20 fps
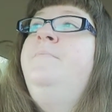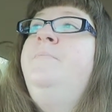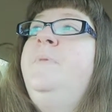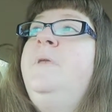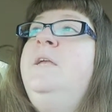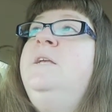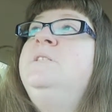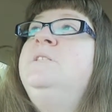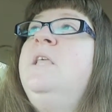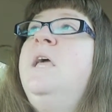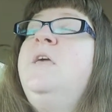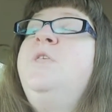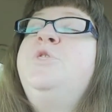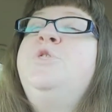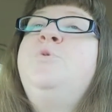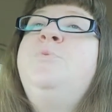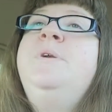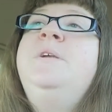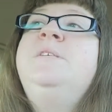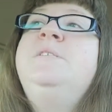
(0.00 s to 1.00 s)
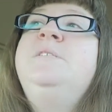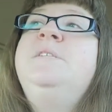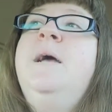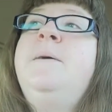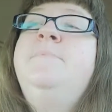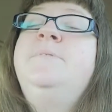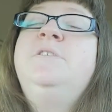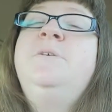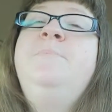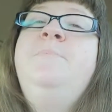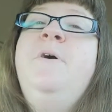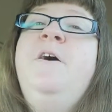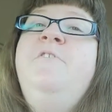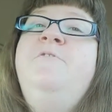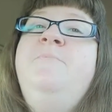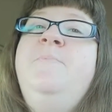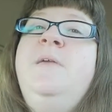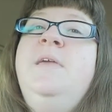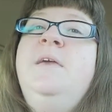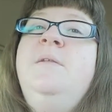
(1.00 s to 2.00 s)
he's like 3 steps
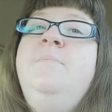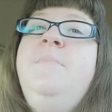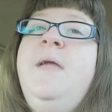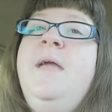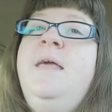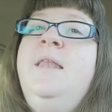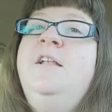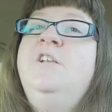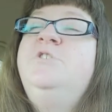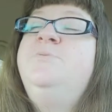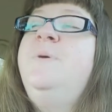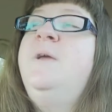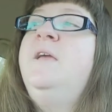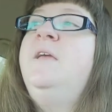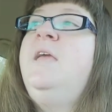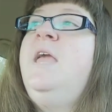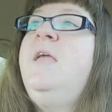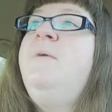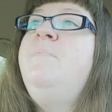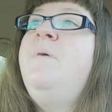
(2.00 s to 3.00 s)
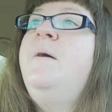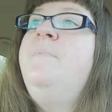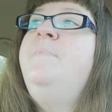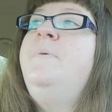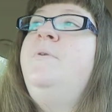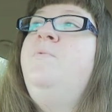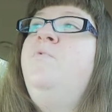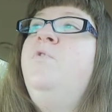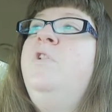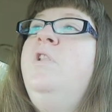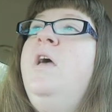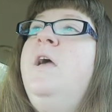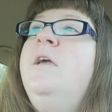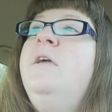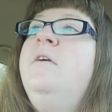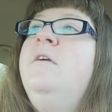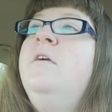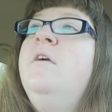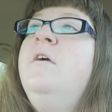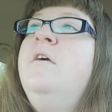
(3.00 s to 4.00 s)
above me in management, came up and we're
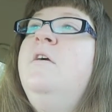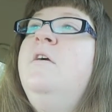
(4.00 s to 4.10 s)
like,